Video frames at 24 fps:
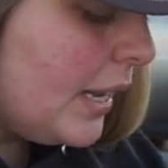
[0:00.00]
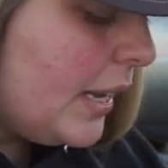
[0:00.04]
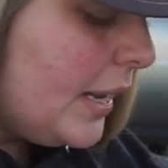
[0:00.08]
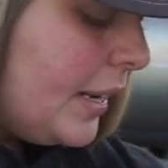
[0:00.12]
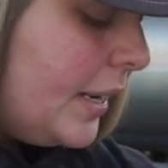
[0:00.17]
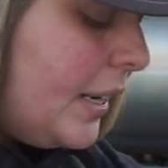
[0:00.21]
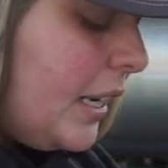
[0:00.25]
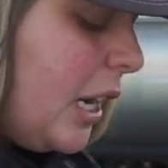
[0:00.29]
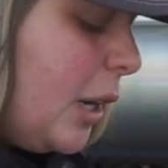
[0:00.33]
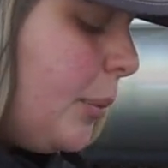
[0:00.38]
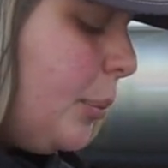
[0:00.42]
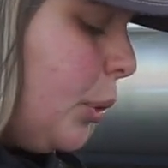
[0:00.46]

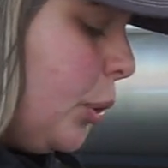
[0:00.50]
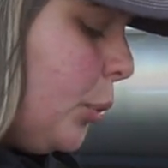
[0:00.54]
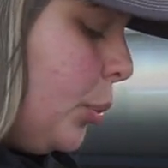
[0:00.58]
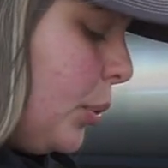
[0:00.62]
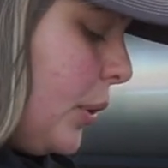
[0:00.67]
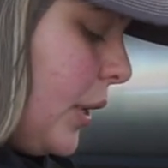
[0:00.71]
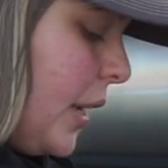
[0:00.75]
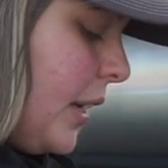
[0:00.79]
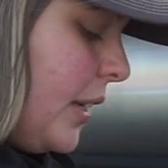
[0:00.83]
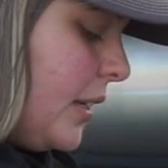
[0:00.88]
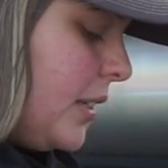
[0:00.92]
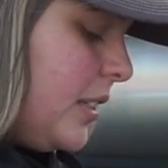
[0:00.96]
Couple
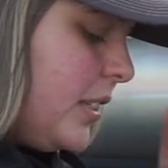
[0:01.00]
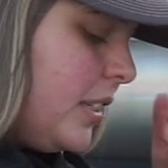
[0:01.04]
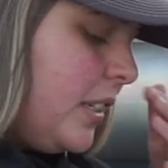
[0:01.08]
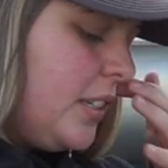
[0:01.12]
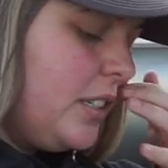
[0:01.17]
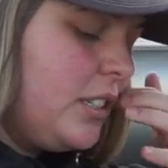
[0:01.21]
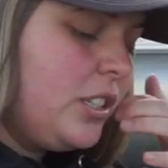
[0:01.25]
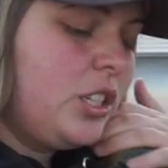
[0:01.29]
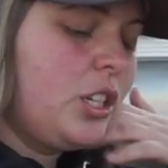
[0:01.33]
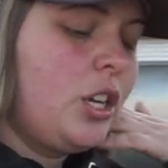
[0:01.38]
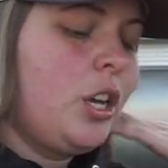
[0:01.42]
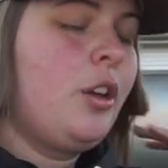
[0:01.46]

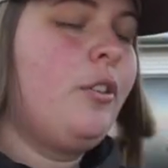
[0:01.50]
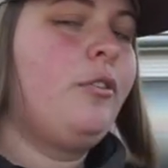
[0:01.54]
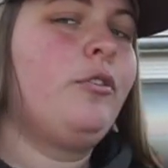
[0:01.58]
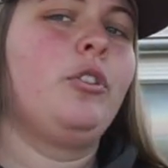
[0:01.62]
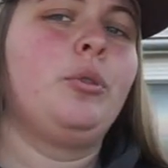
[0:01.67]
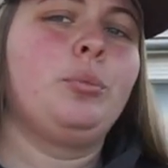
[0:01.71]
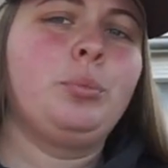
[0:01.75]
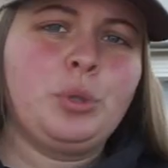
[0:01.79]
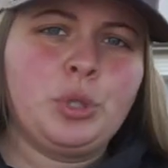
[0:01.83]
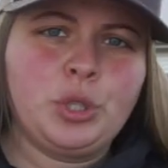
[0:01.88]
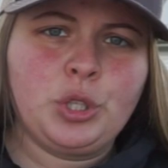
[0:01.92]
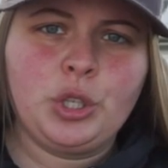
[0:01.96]
plastics
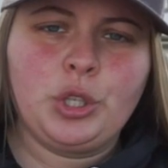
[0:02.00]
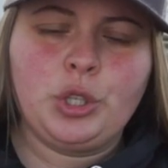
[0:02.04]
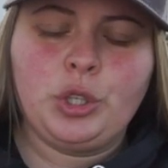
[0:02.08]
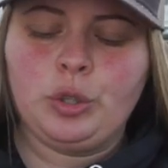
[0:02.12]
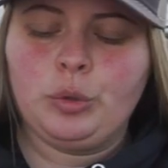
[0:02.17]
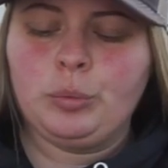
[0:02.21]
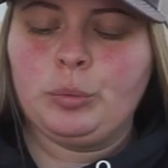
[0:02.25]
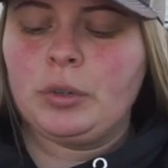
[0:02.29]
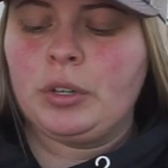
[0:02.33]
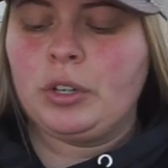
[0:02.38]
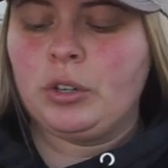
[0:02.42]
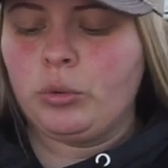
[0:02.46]
from
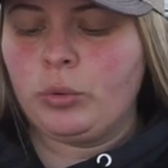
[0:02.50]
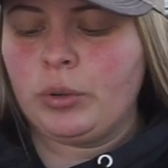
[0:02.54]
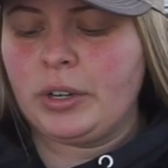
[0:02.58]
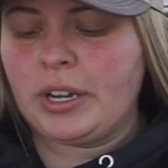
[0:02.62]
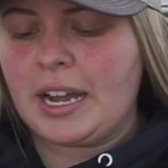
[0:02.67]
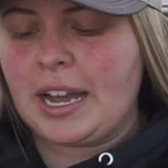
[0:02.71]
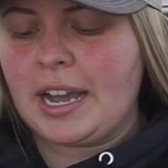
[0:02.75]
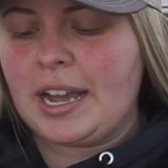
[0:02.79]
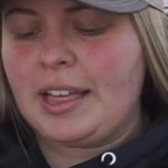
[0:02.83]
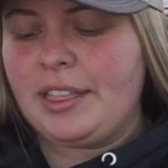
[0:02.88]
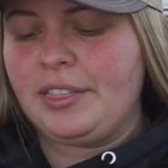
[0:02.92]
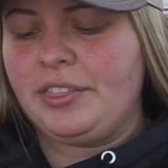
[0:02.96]
Zoom. We
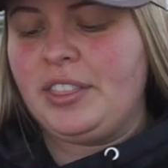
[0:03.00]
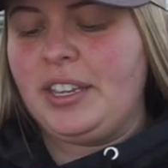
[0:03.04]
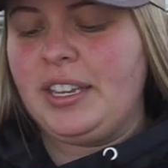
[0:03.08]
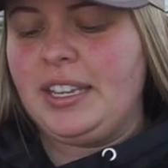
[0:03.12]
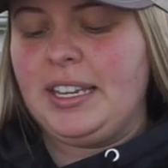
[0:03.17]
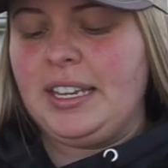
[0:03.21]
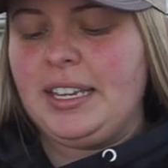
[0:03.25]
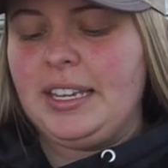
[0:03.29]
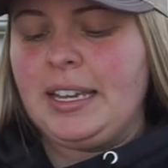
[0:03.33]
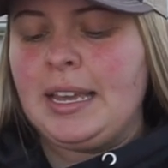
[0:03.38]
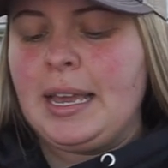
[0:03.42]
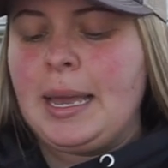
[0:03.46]
got
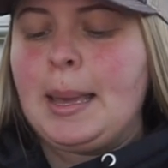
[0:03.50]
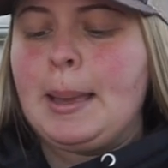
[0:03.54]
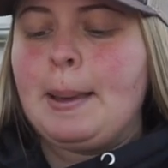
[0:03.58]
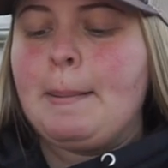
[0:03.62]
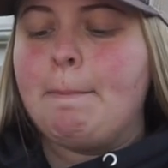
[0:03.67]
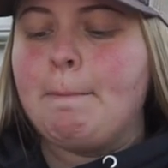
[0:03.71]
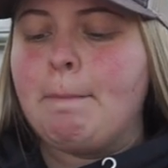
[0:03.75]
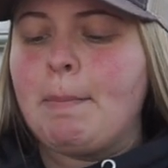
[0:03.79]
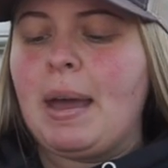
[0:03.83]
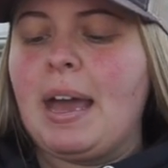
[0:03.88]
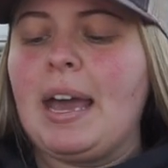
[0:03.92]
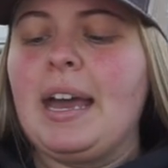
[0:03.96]
the
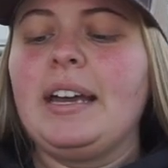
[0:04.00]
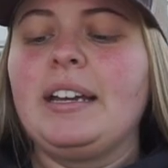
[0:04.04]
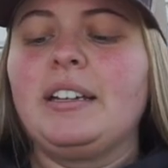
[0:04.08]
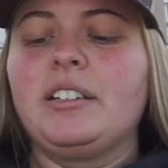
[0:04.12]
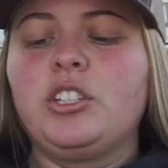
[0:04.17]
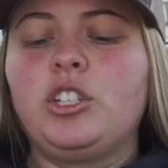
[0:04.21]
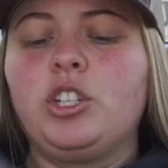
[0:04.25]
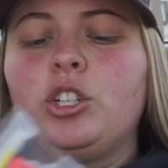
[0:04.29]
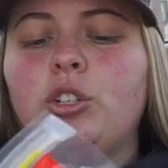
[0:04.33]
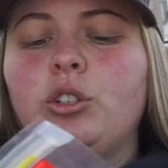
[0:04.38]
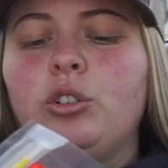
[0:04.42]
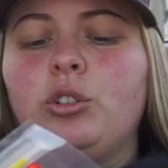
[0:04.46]
Mag
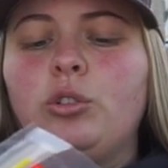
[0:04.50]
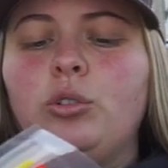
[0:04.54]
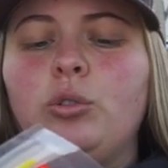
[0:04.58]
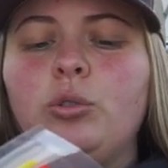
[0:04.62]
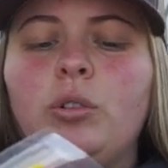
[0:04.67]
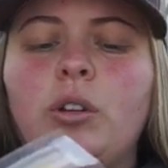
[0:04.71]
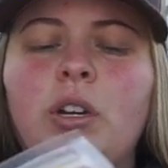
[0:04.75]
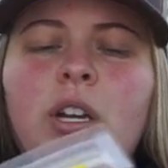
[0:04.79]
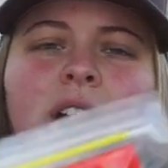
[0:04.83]
2